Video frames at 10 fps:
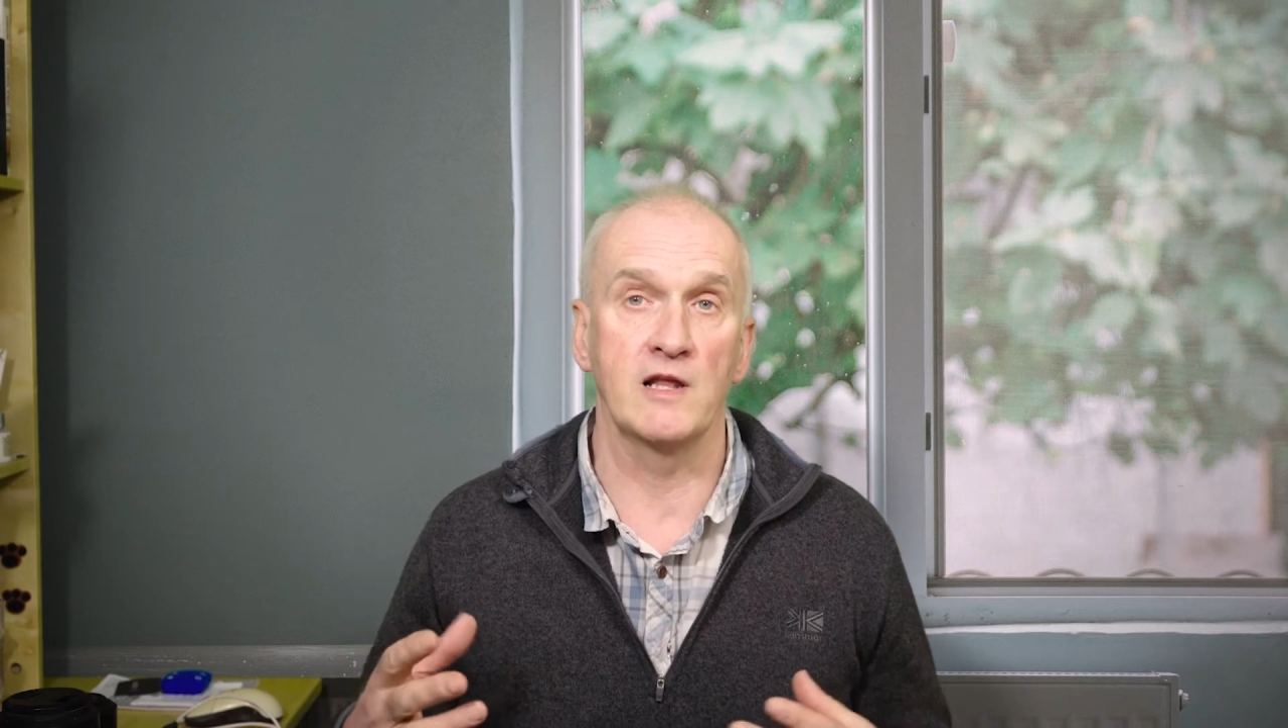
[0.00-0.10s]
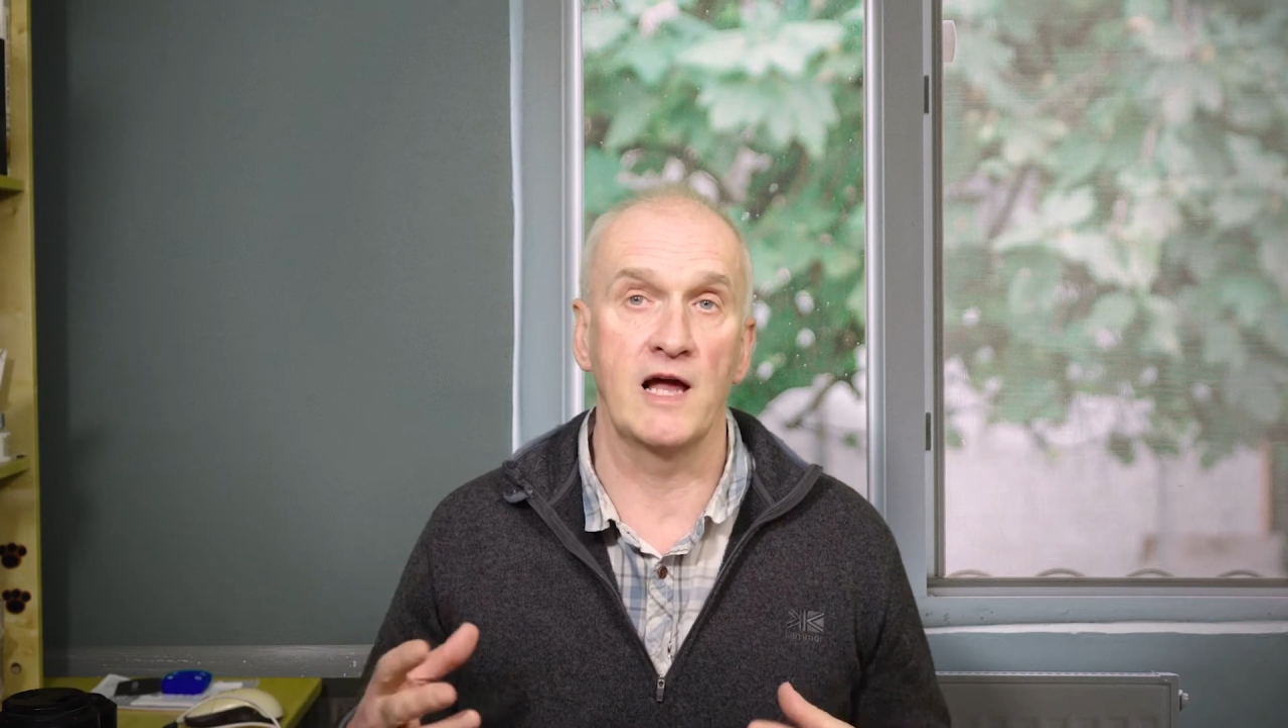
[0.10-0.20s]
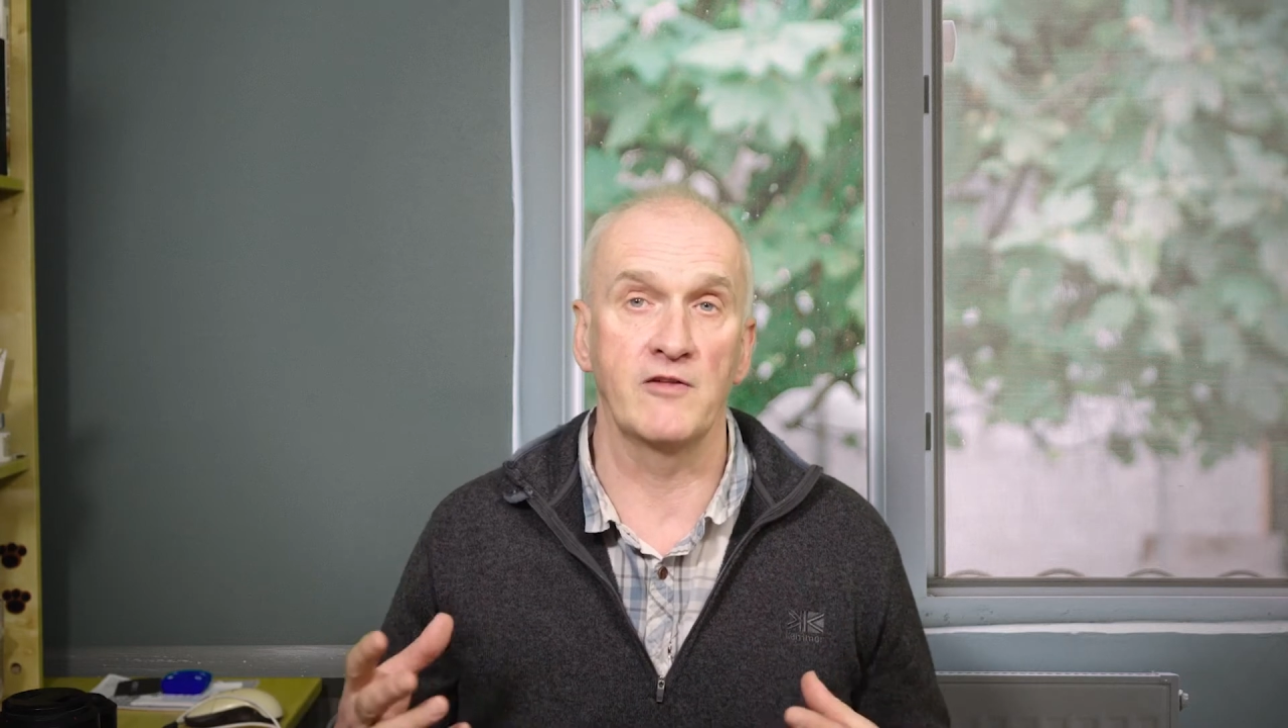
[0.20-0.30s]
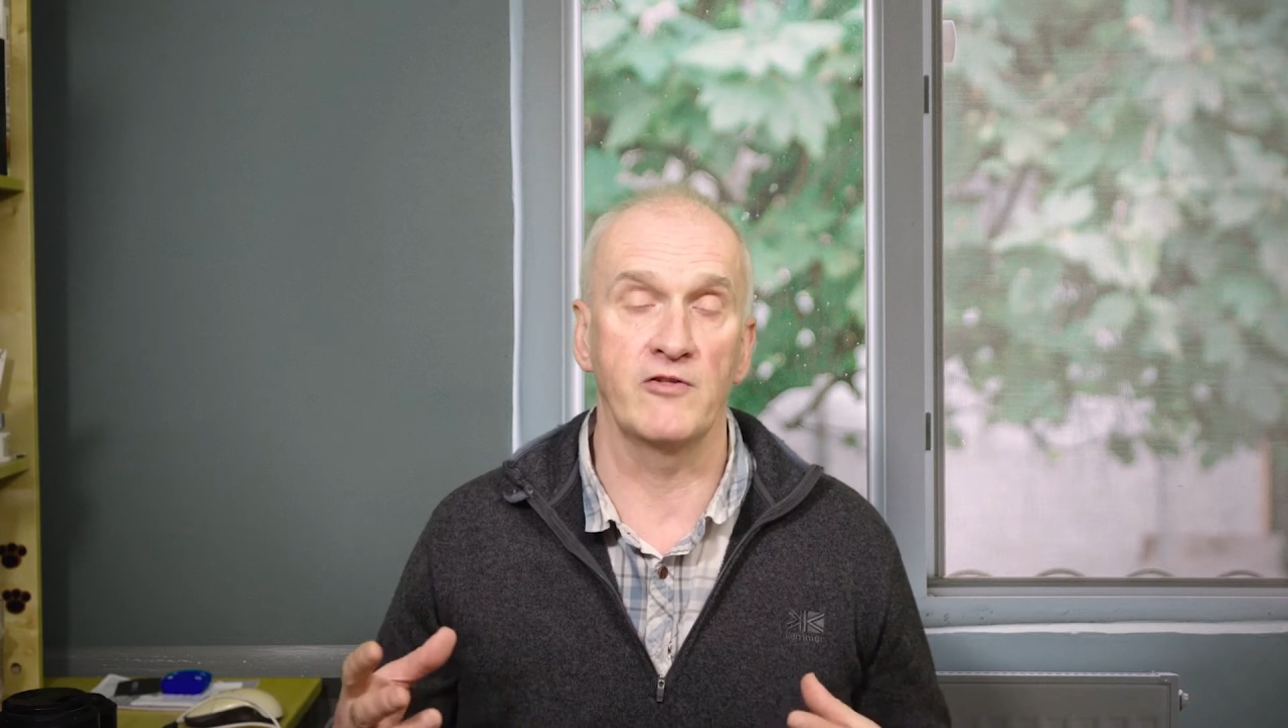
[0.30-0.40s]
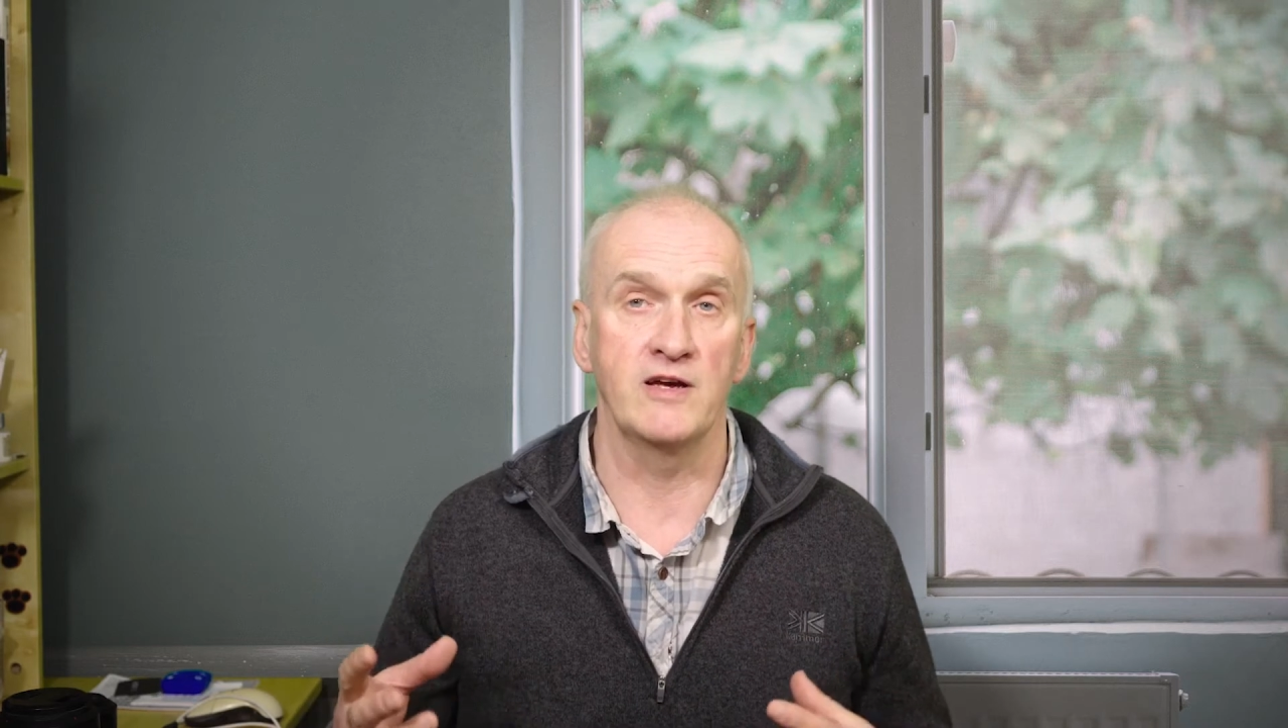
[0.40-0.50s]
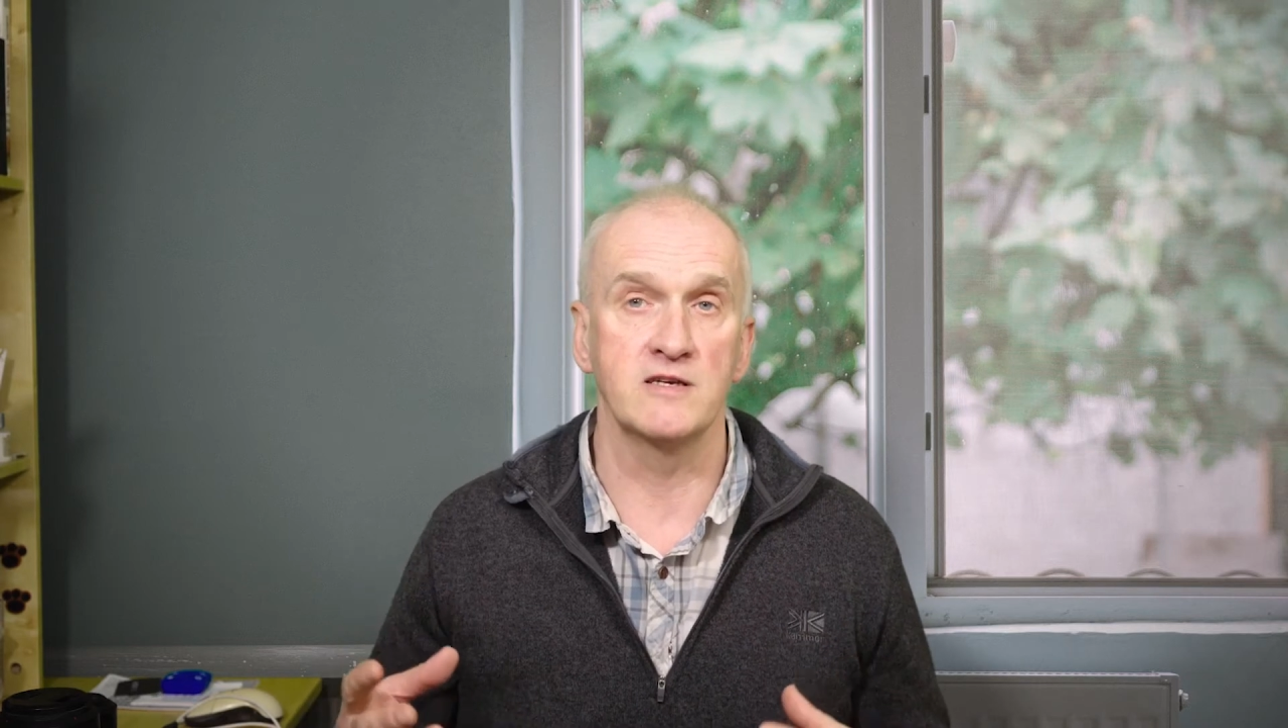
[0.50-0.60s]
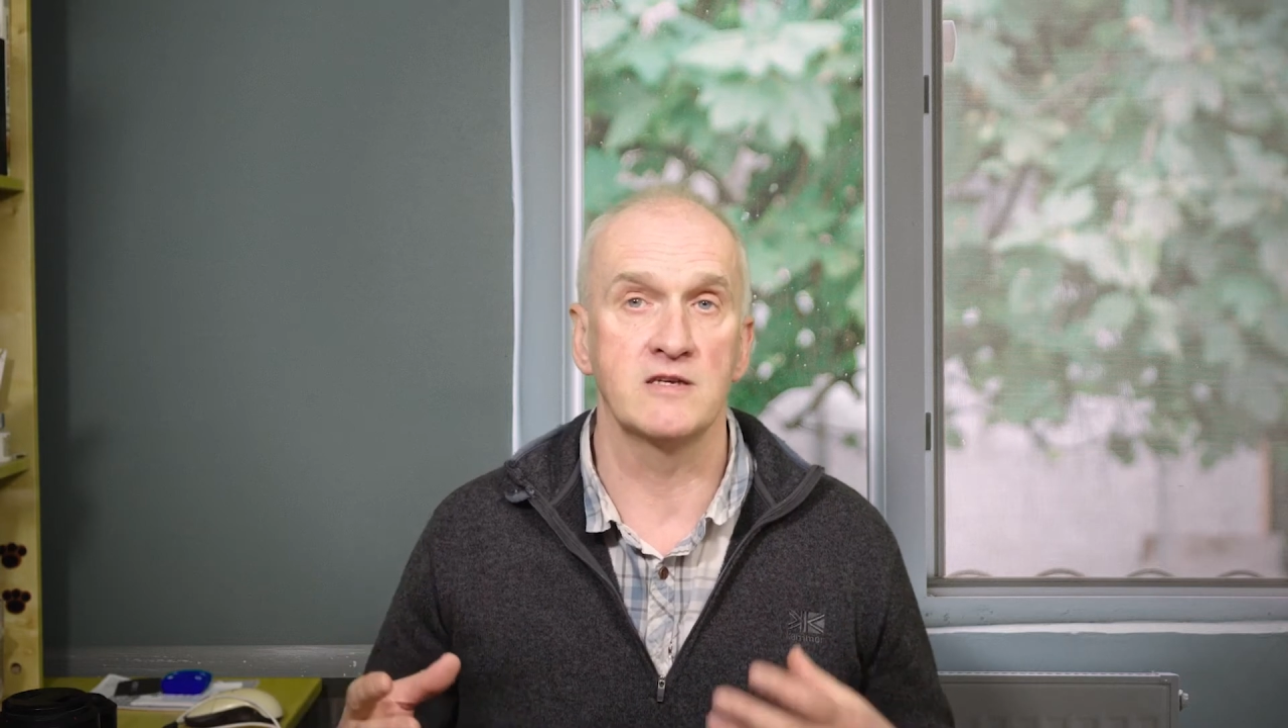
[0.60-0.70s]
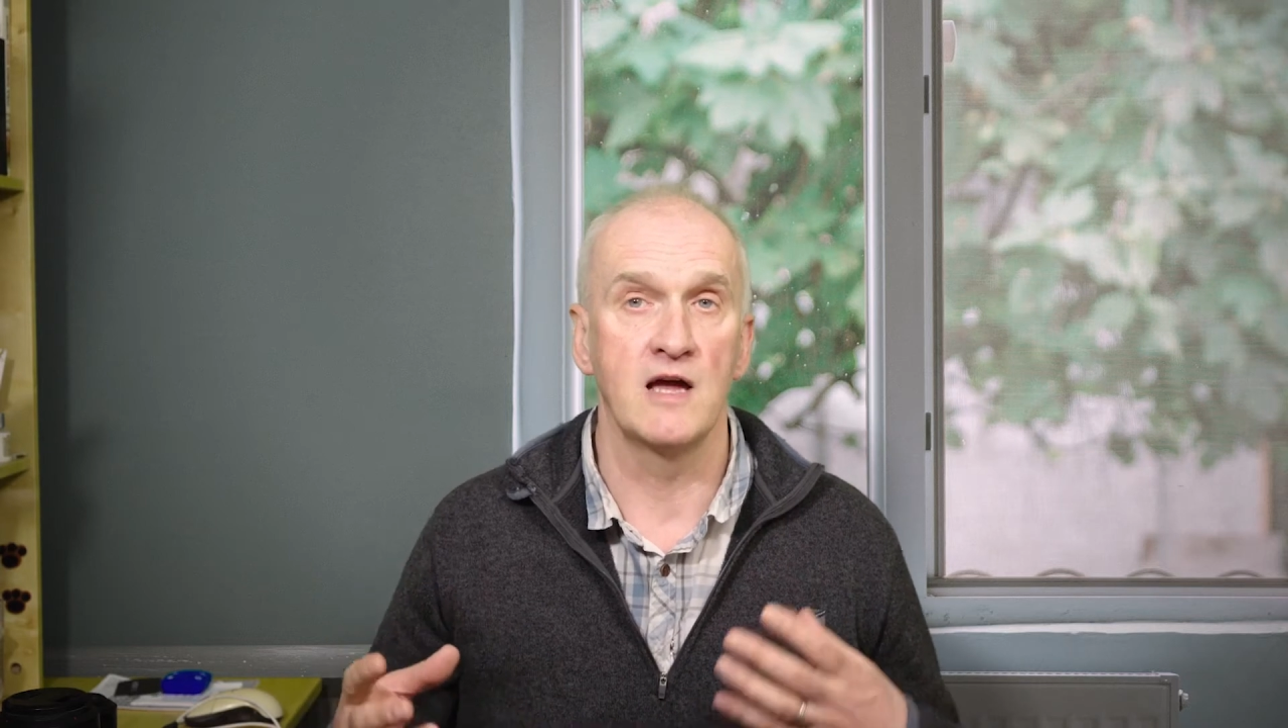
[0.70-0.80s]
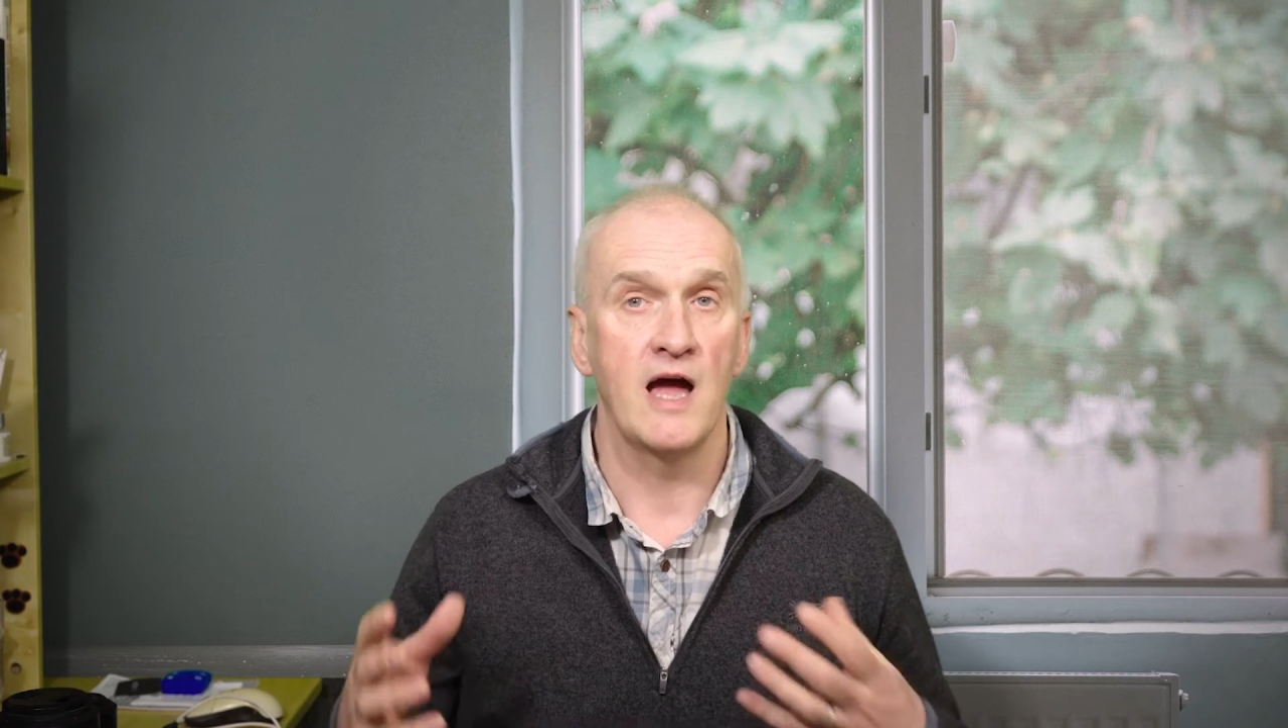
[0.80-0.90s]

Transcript: length is